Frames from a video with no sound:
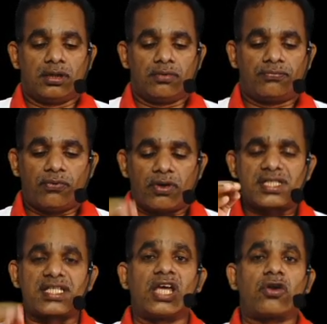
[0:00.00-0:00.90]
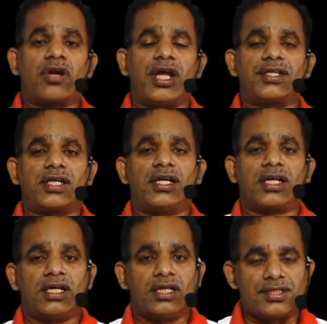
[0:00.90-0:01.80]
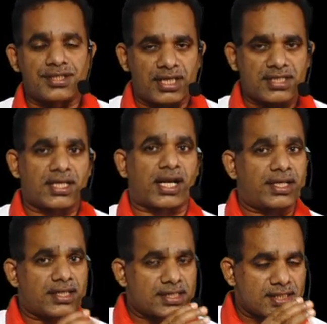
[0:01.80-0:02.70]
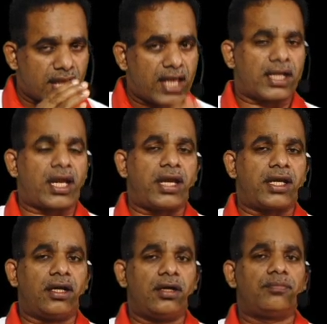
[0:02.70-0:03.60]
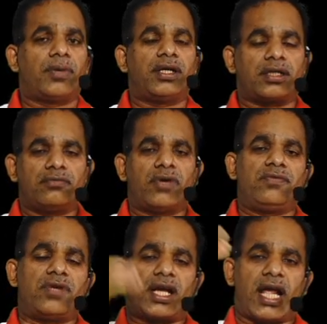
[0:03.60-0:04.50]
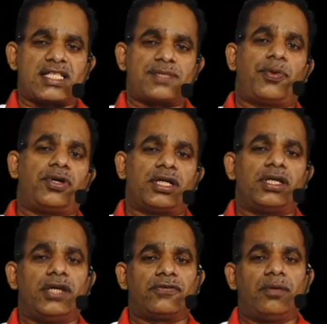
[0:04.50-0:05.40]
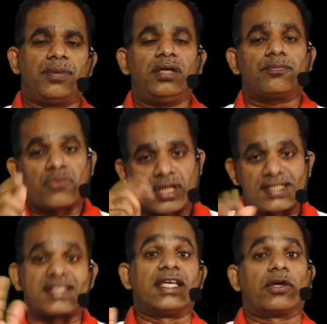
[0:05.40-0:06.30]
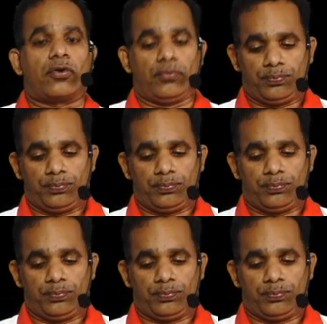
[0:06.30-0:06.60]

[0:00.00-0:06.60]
For zero rated, GST rate is there in India, but when we are exporting, it will be zero.